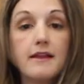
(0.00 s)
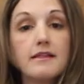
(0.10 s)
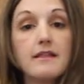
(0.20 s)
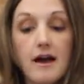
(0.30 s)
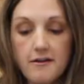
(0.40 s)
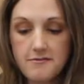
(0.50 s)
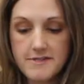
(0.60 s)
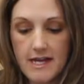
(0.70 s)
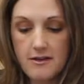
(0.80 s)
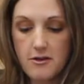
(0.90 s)

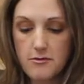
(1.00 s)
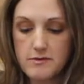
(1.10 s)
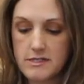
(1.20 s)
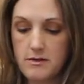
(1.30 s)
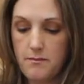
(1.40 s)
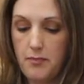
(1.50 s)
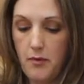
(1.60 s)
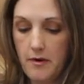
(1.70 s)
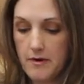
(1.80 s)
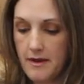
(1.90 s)
loved and used
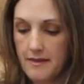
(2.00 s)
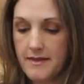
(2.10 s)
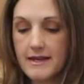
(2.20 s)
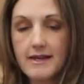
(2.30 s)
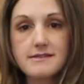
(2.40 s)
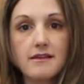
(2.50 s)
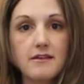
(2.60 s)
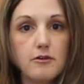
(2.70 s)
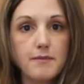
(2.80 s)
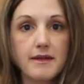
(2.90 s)
board that needs a
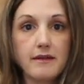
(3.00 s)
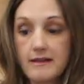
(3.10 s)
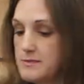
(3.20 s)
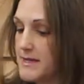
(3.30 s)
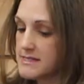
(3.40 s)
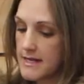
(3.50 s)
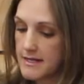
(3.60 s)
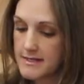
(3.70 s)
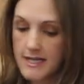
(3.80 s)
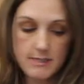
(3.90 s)
little bit, it's been
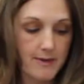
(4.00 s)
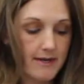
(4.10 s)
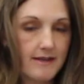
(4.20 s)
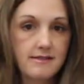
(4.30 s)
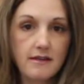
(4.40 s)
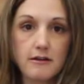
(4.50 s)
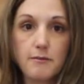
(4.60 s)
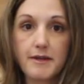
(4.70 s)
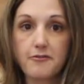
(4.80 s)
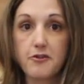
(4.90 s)
sanitized, but it needs a little
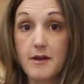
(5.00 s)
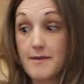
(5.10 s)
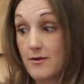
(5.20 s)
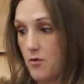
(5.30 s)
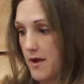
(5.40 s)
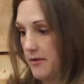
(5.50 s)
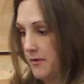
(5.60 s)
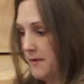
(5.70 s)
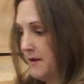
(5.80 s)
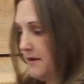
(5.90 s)
bit of cream and oil.
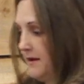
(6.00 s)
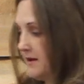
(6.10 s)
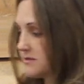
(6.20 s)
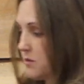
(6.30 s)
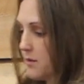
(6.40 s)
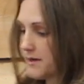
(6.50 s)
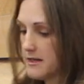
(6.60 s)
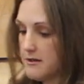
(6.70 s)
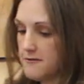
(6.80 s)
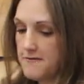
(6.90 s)
So what we're
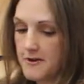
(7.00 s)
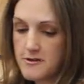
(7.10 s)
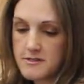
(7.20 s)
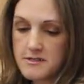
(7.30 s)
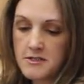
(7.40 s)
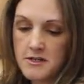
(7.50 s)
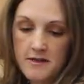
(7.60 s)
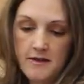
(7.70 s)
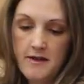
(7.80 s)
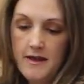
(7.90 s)
going to do first
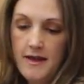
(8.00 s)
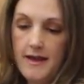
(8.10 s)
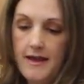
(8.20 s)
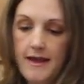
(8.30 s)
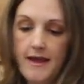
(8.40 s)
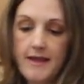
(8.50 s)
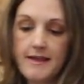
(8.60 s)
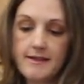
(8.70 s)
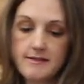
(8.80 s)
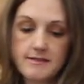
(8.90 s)

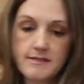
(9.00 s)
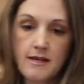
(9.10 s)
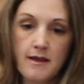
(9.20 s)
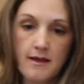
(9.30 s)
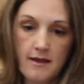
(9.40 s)
is